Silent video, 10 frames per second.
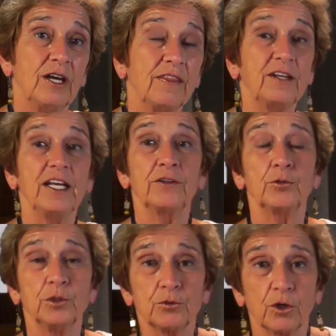Then you have
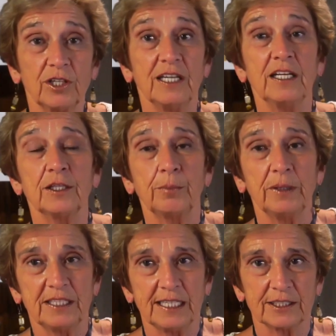to withdraw it and you have to pay
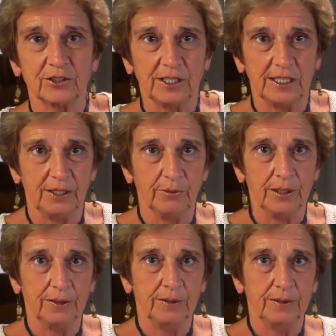the tax on it anyway.